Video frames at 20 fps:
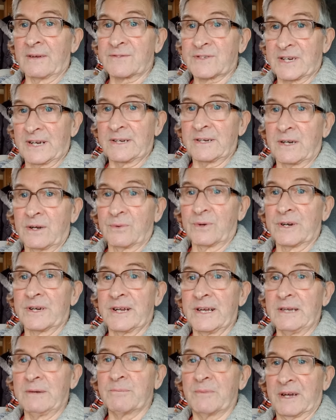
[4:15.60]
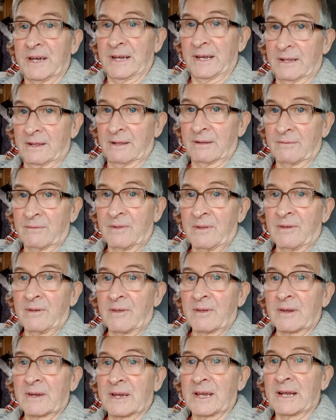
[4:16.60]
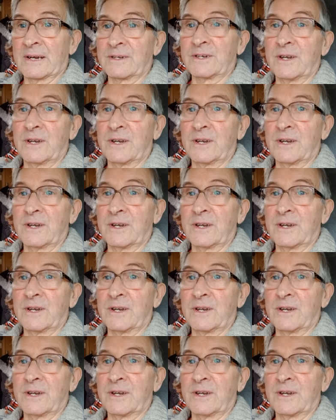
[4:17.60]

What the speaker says: sent you an email. Can